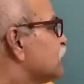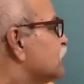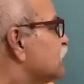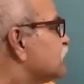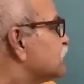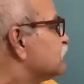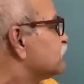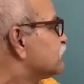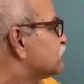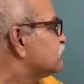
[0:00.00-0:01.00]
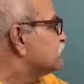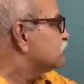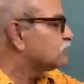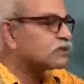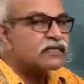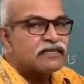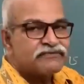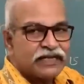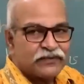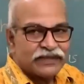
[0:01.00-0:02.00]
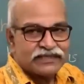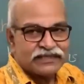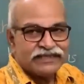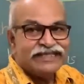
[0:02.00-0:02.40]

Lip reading: and with certain frequency.